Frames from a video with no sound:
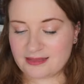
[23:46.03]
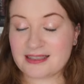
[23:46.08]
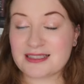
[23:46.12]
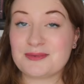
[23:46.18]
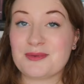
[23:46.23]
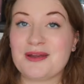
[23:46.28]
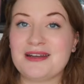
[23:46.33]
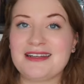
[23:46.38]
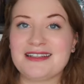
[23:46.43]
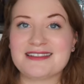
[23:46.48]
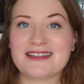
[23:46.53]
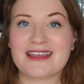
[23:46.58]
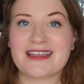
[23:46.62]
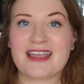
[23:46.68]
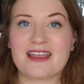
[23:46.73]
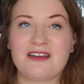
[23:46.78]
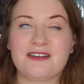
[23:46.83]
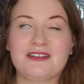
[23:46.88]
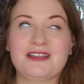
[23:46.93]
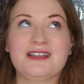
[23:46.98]
This one is
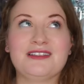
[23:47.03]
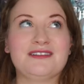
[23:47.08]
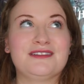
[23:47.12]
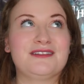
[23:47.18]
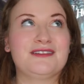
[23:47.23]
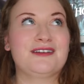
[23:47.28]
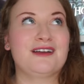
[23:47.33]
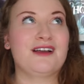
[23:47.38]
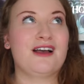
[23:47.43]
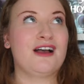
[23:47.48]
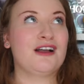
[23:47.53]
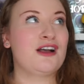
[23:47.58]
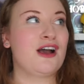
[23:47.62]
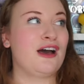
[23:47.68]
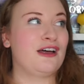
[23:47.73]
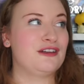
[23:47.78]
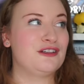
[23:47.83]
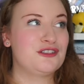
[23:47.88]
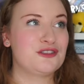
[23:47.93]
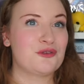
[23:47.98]
like a
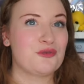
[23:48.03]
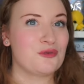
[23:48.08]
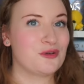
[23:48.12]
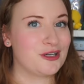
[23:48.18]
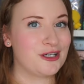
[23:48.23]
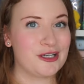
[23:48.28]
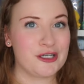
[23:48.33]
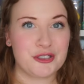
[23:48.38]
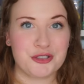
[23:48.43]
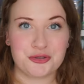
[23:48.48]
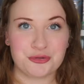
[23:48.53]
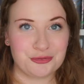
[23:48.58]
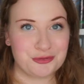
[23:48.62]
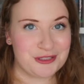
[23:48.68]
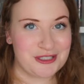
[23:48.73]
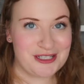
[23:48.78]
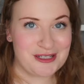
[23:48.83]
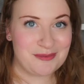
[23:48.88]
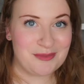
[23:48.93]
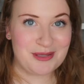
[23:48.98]
cottagecore
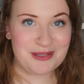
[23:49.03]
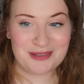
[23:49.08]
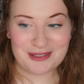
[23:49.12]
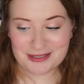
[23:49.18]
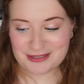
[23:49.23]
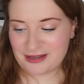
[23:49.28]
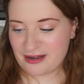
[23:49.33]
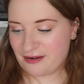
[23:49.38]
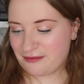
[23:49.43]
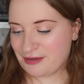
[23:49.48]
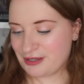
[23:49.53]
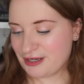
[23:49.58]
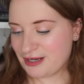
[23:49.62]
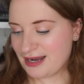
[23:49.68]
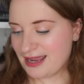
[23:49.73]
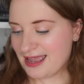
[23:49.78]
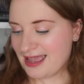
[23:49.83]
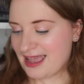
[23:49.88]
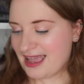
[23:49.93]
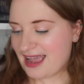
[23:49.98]
dream, this cover,